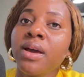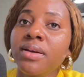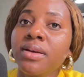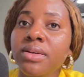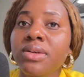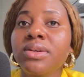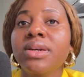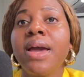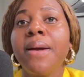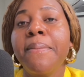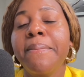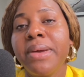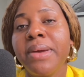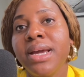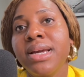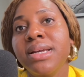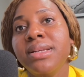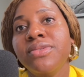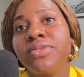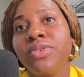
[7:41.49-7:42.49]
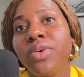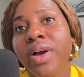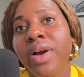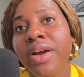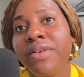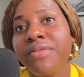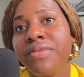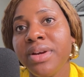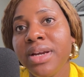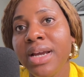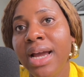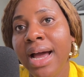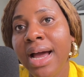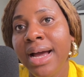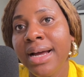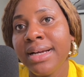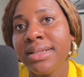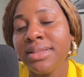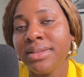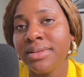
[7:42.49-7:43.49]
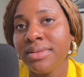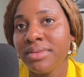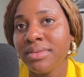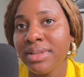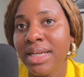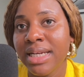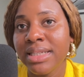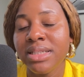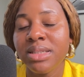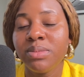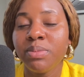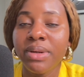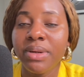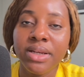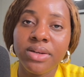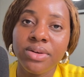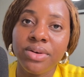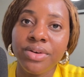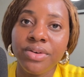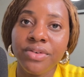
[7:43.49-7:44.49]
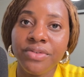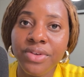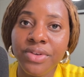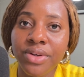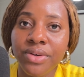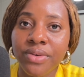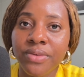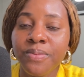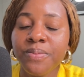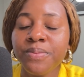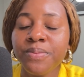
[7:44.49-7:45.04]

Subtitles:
you get paid for every ad that is played on your video.